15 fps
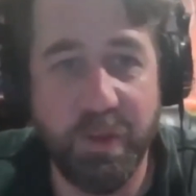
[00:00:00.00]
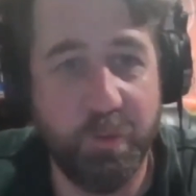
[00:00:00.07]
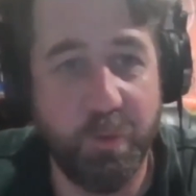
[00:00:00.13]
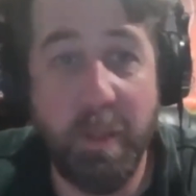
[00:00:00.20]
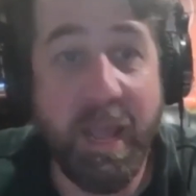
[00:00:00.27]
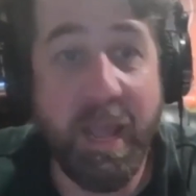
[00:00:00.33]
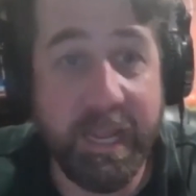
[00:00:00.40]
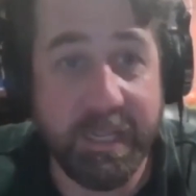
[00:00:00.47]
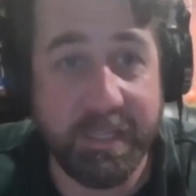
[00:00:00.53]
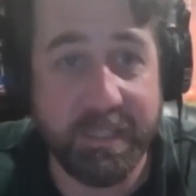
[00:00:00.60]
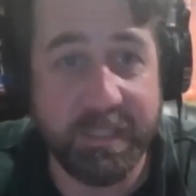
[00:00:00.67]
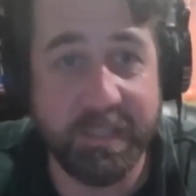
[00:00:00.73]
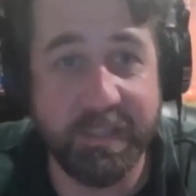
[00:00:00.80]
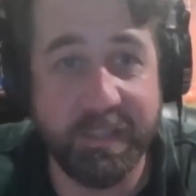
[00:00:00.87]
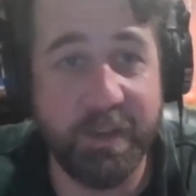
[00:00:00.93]
the
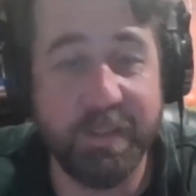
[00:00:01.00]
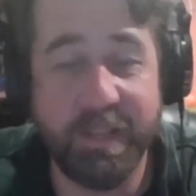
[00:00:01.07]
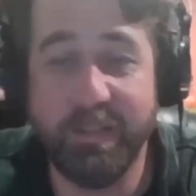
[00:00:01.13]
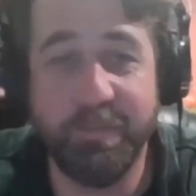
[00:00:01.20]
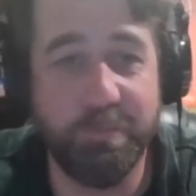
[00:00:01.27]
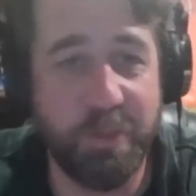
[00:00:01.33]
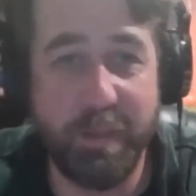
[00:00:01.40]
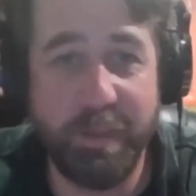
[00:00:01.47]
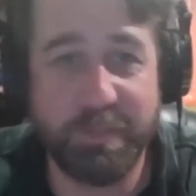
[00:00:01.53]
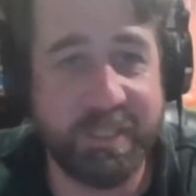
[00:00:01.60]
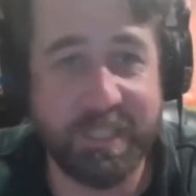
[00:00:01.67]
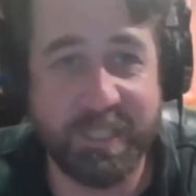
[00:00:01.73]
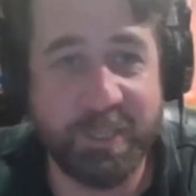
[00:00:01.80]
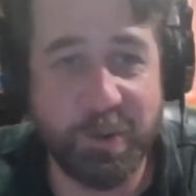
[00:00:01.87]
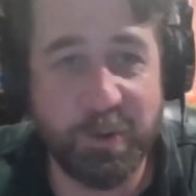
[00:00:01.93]
remains that, that
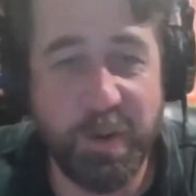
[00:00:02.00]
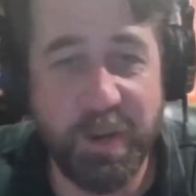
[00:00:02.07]
platypuses is so